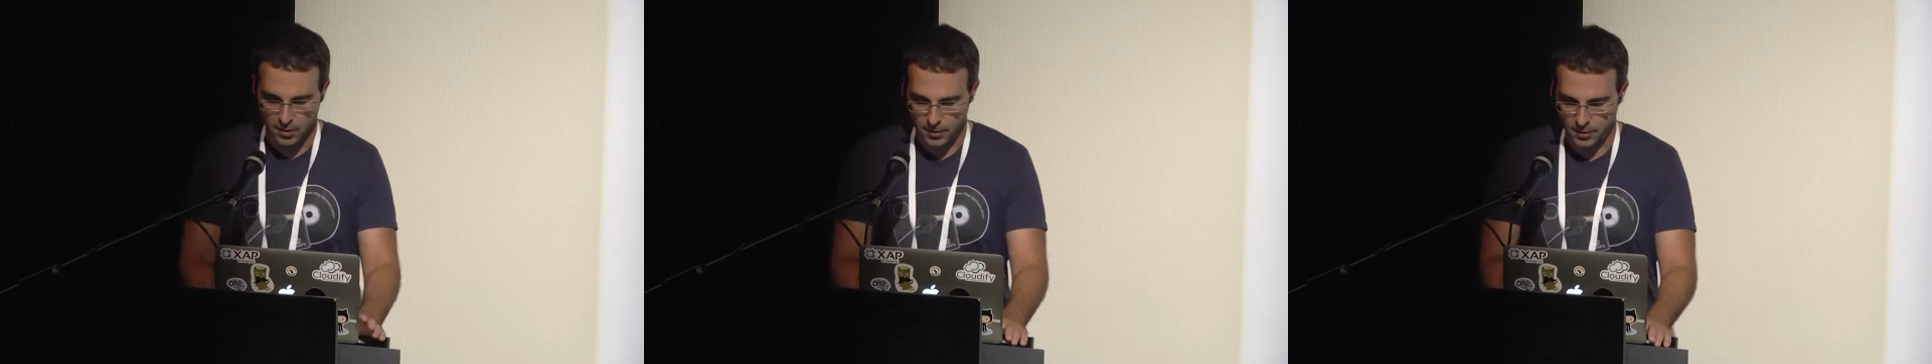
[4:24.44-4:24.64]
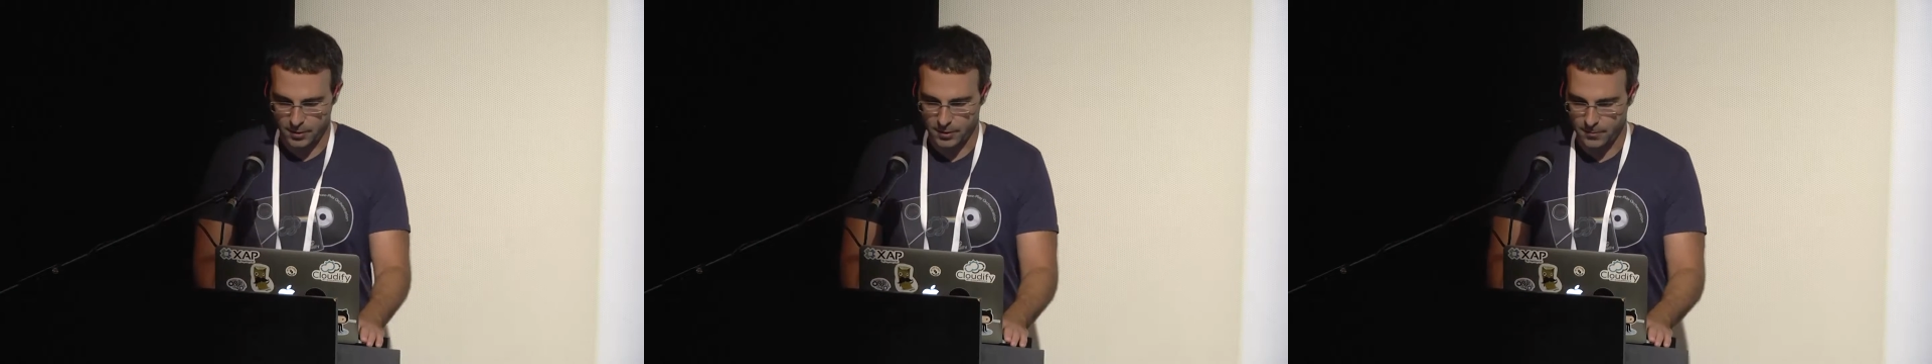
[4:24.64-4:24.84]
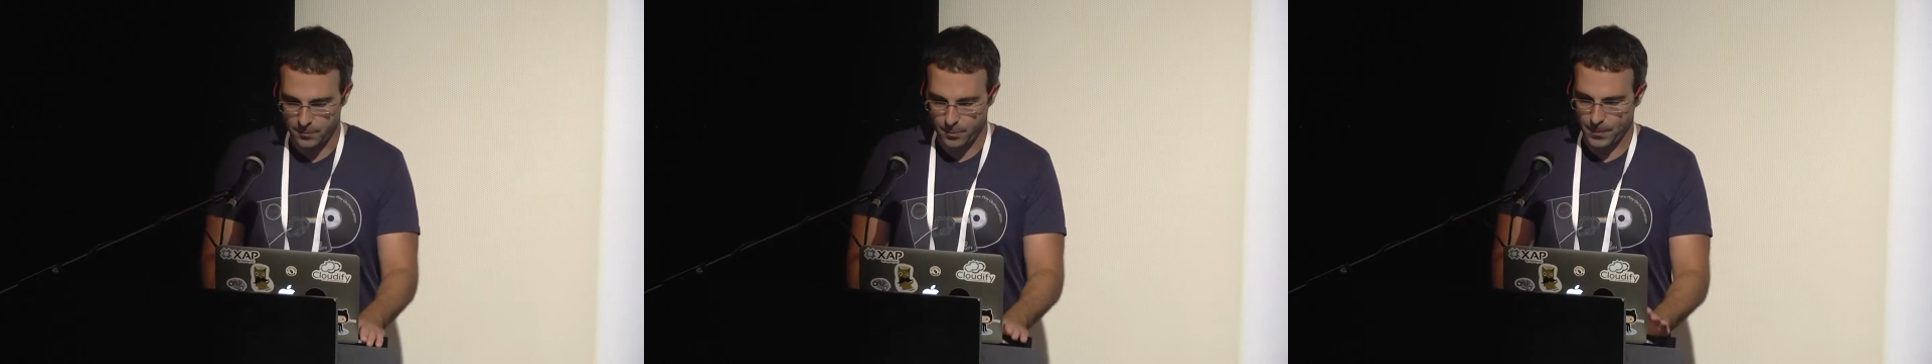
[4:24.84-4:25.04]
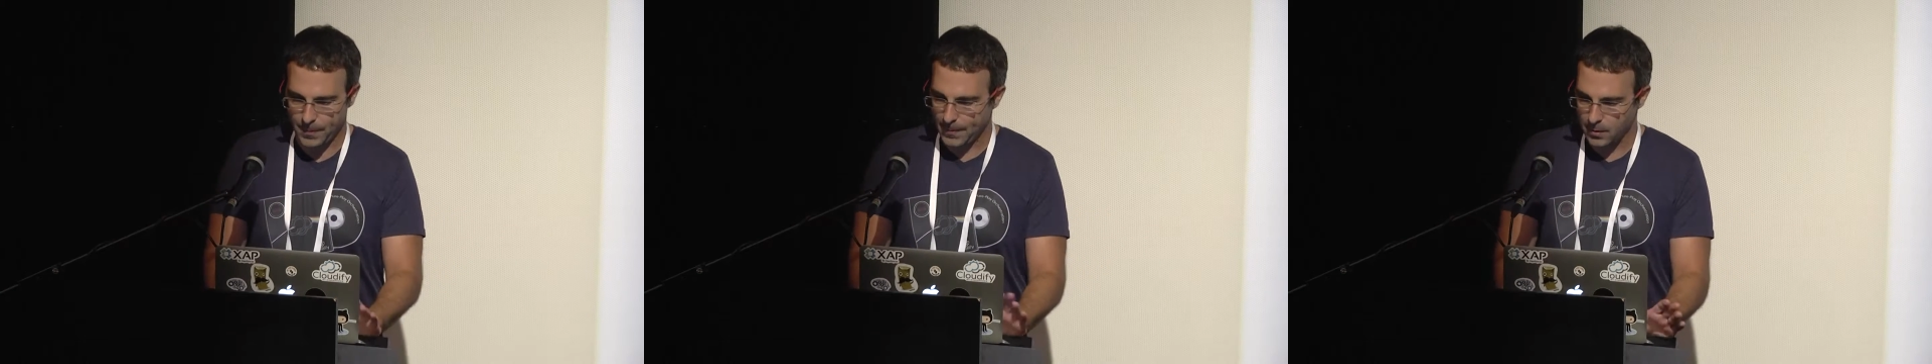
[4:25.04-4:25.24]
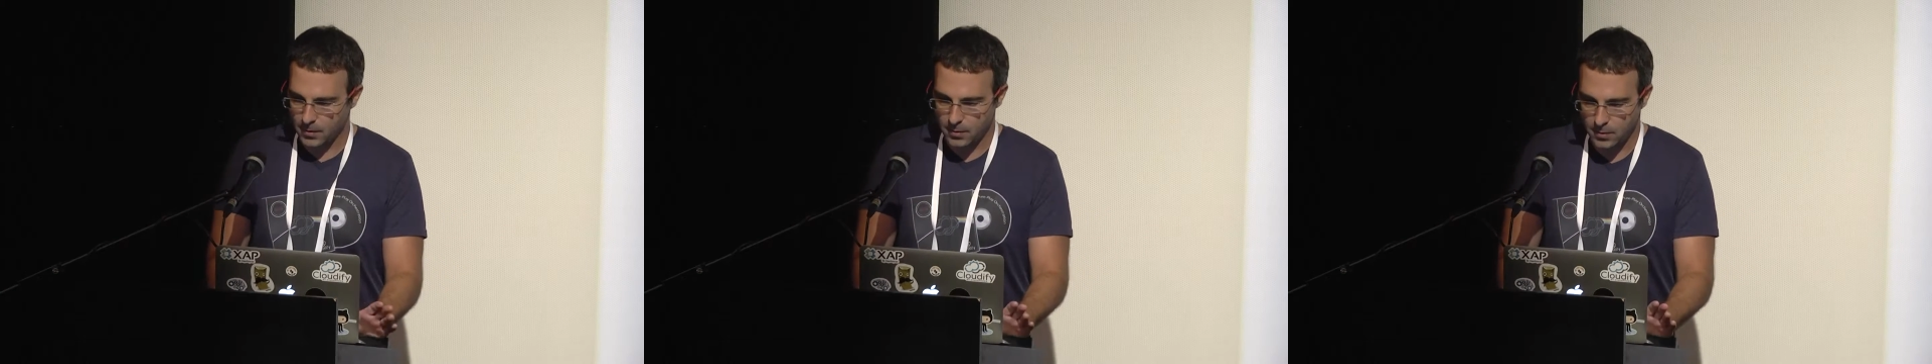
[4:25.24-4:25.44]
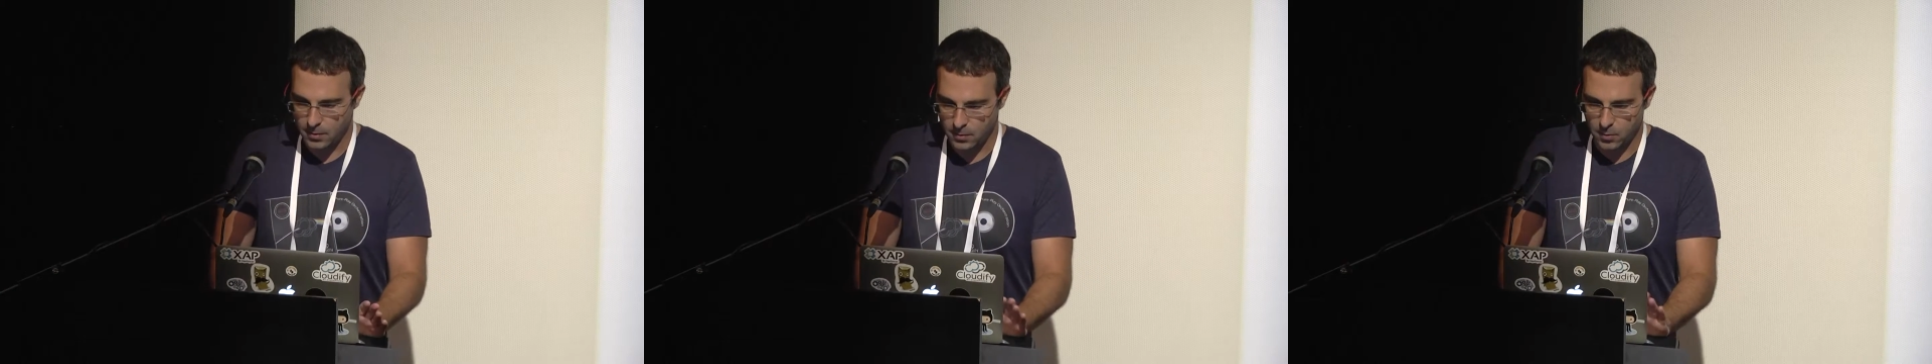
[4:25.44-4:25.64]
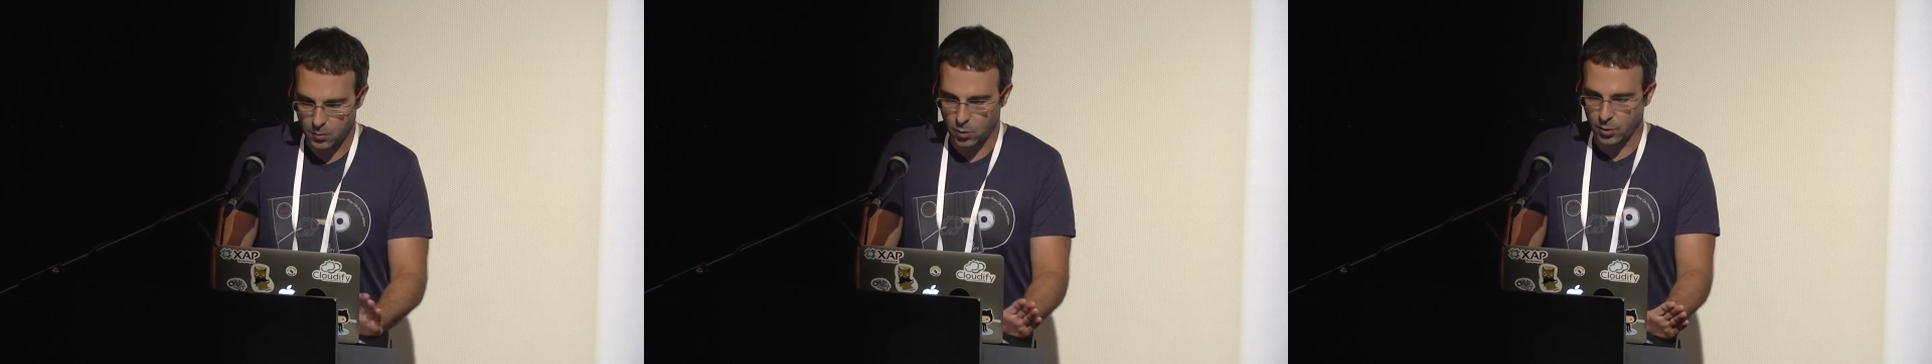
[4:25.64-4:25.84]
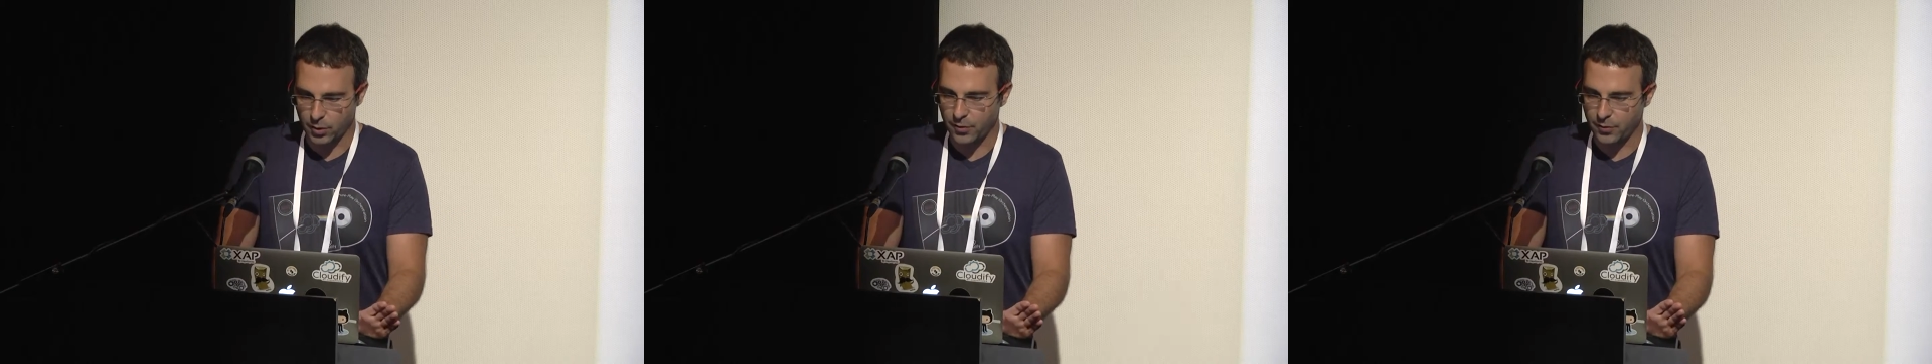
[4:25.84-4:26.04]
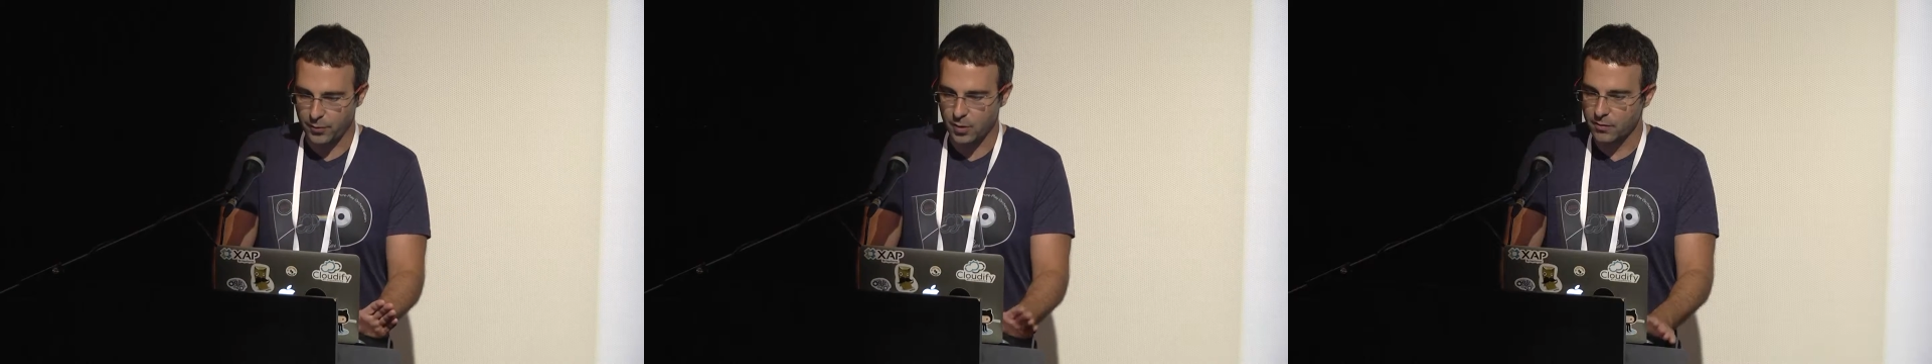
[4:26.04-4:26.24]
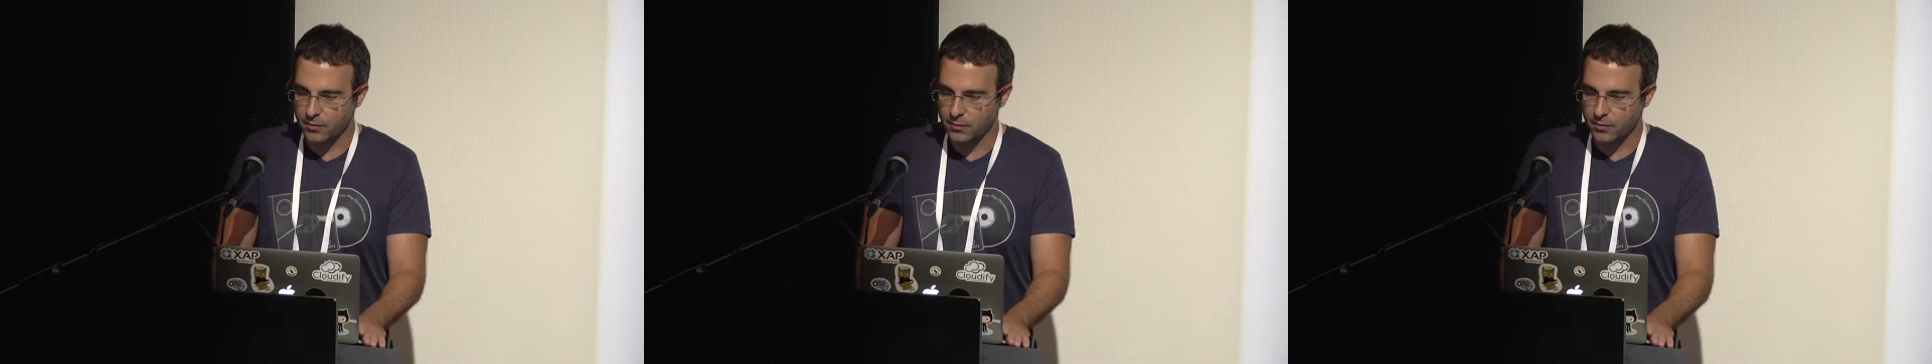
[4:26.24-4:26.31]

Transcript: there were only three